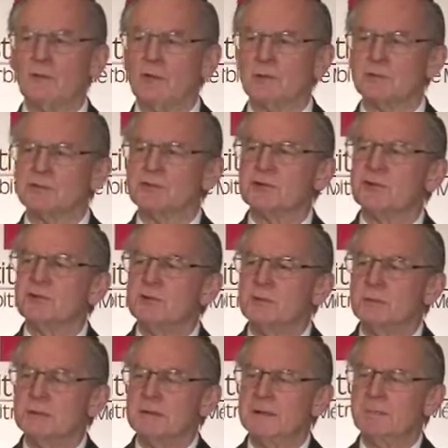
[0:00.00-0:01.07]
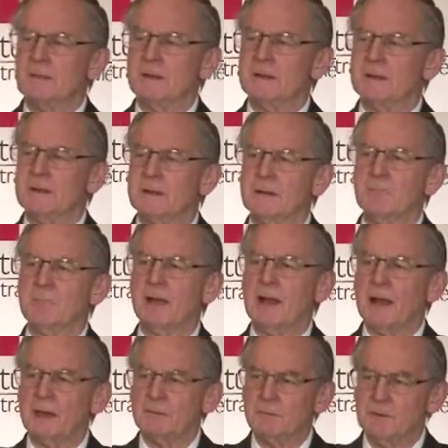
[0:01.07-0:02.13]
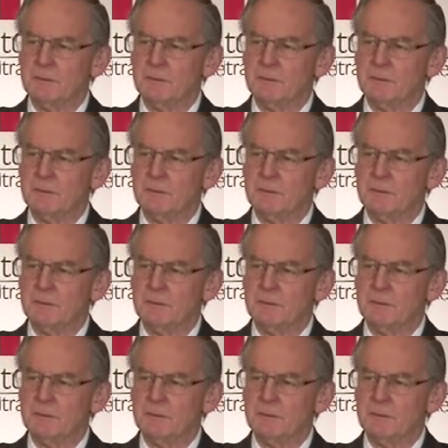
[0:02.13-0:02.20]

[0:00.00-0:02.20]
those who complied